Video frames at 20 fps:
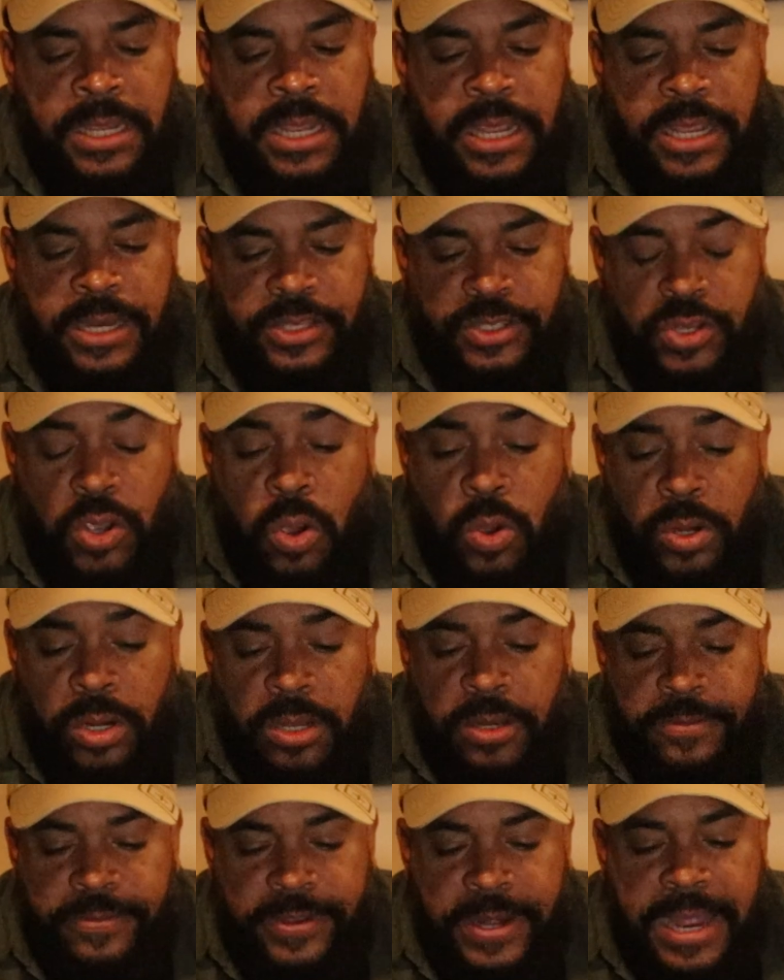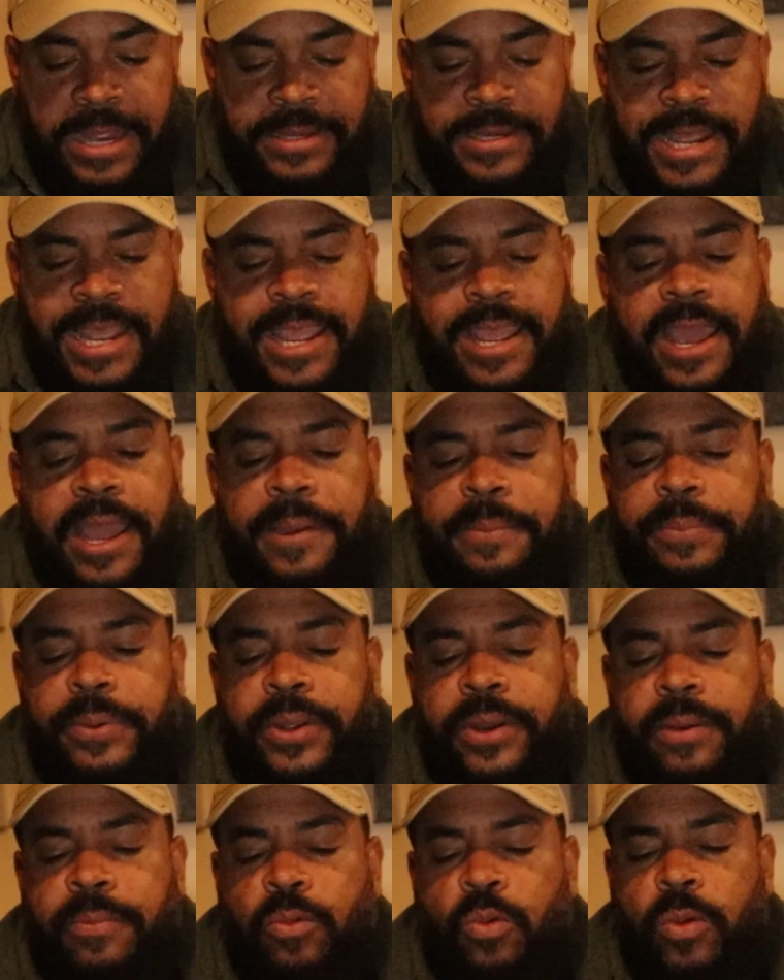In total for that day, I
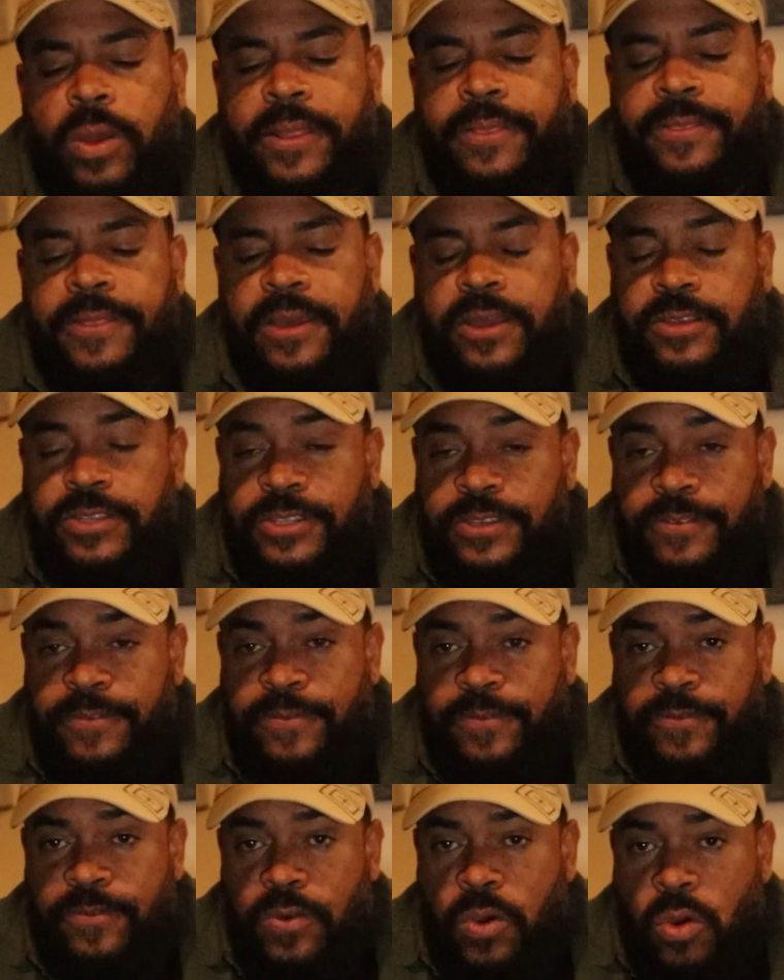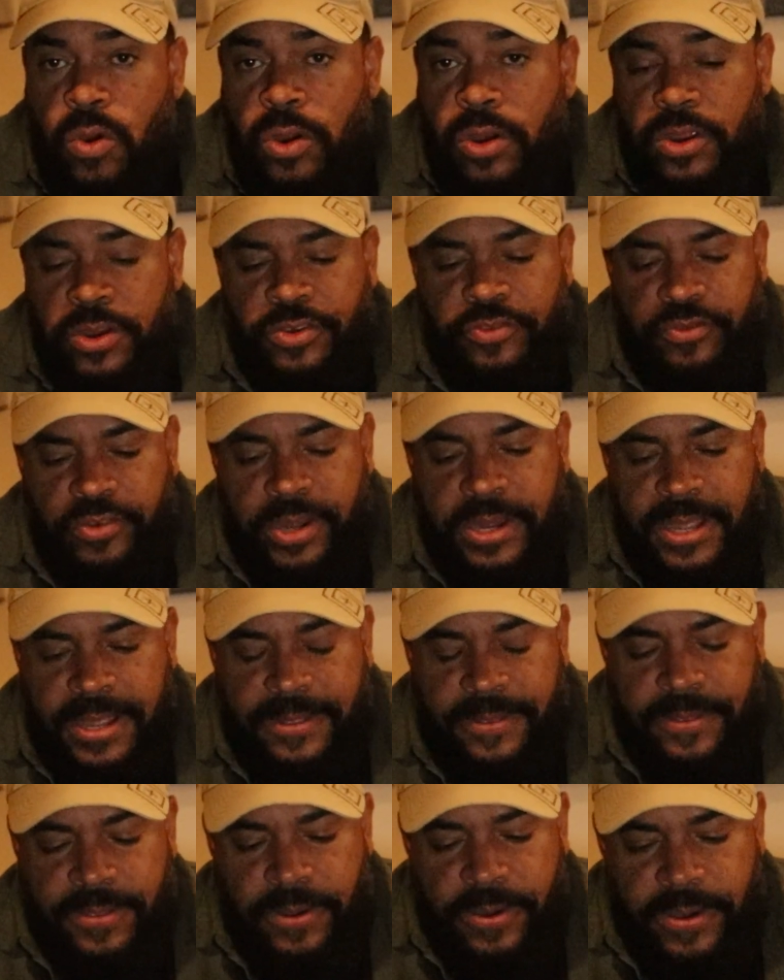put up
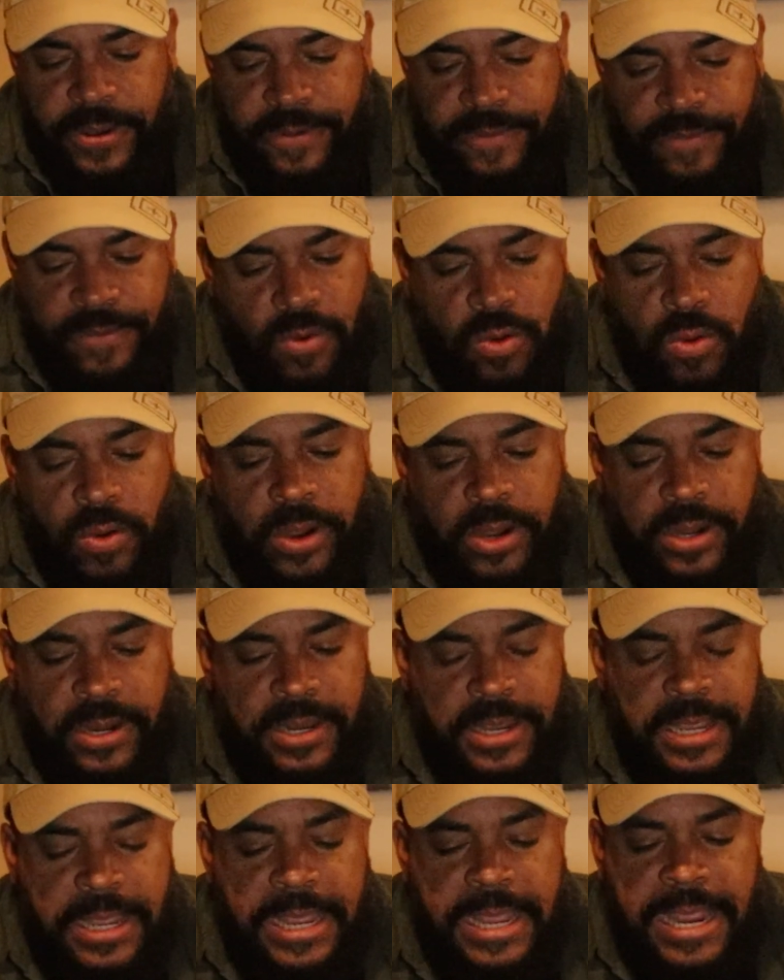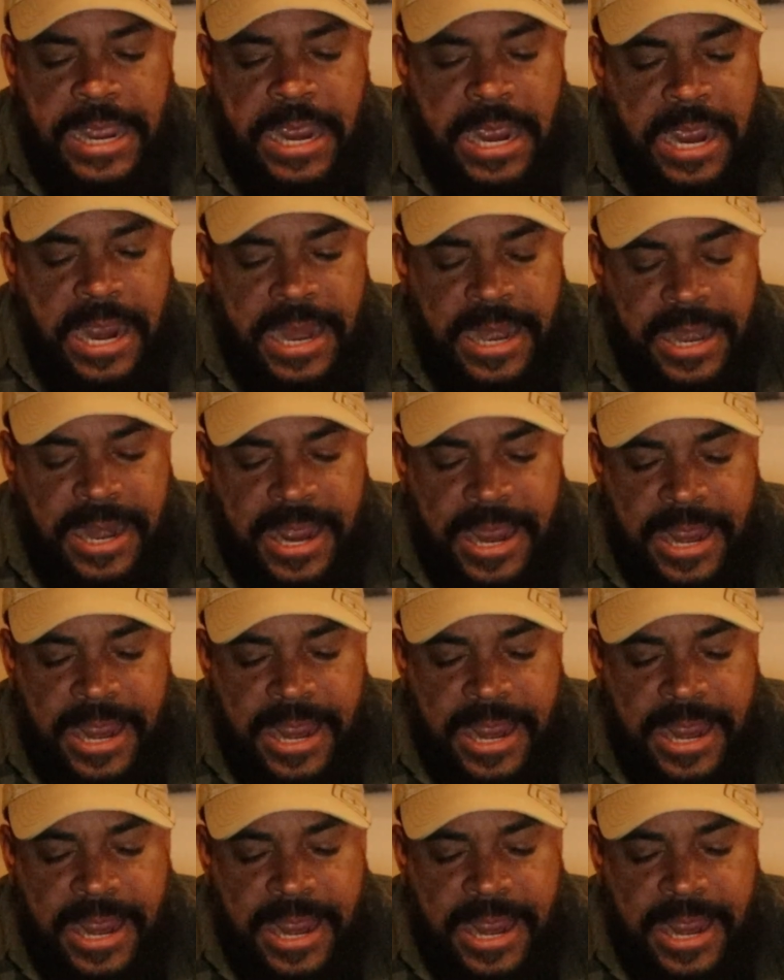$1,434 and I